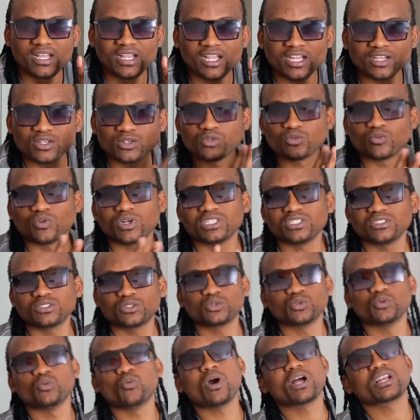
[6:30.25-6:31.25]
I don't want
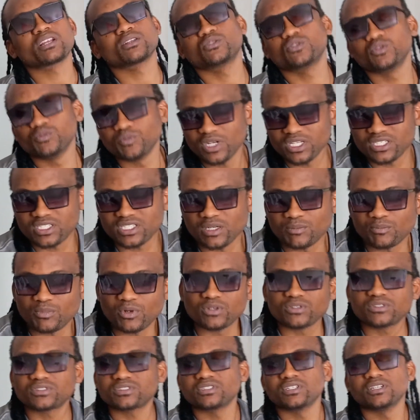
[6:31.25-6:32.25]
to worry too much
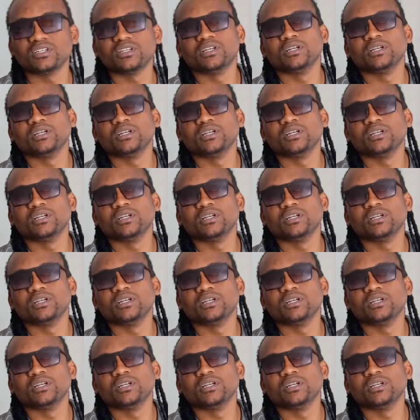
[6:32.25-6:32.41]
about